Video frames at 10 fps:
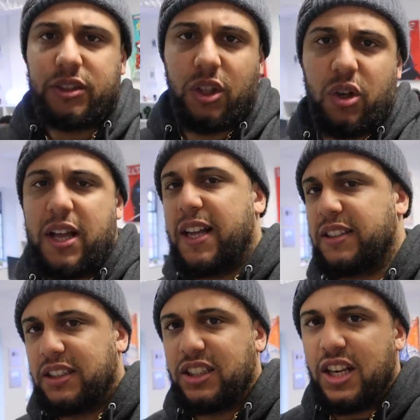So,
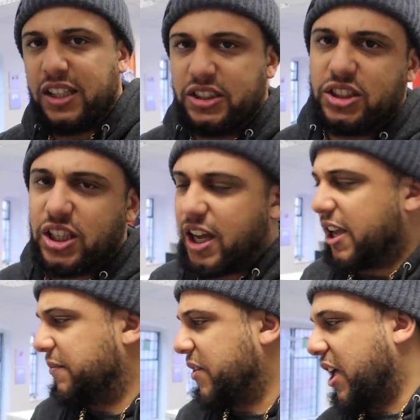guys, it's
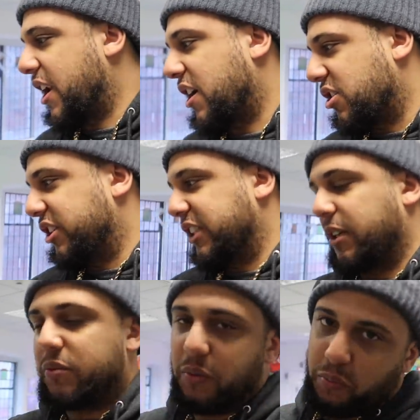lunchtime, and I got
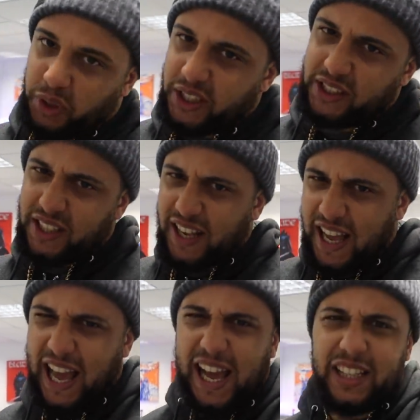them some pizza
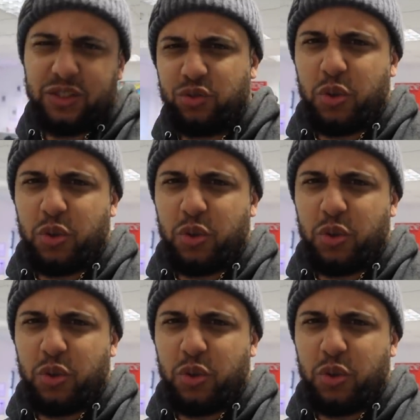as